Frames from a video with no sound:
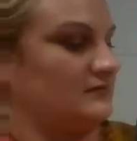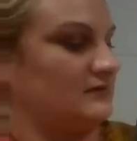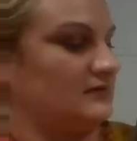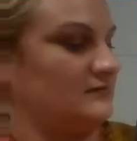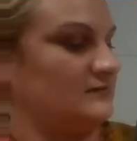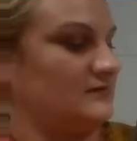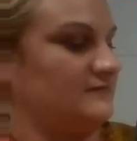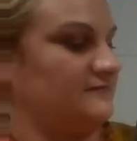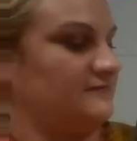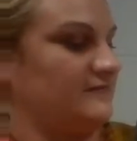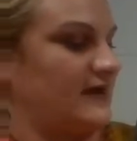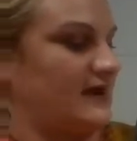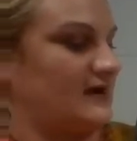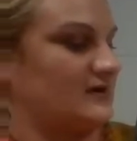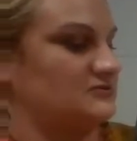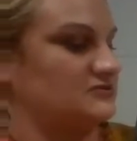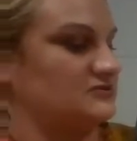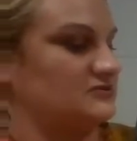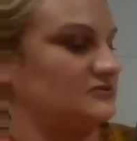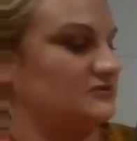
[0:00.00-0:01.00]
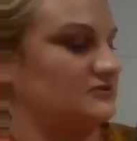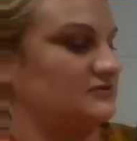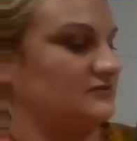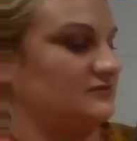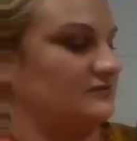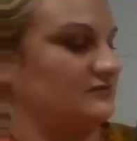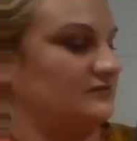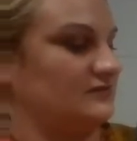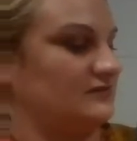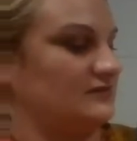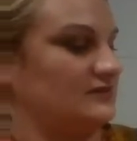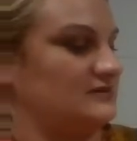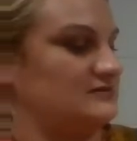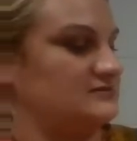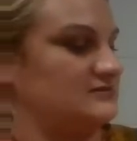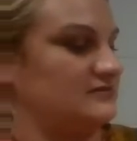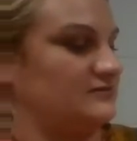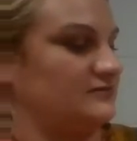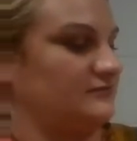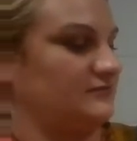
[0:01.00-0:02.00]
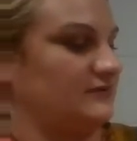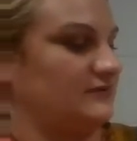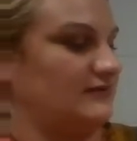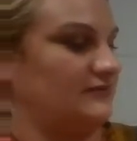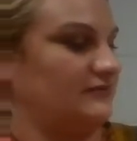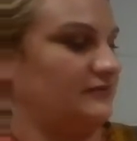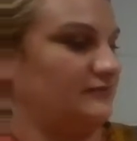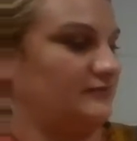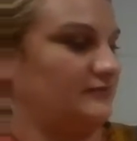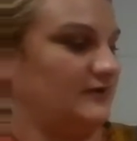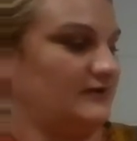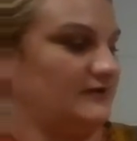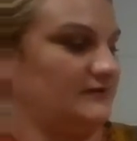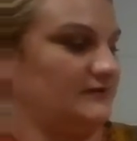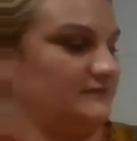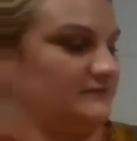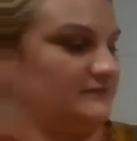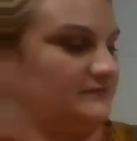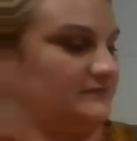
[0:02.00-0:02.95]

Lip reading: can be factored into 3 and 3.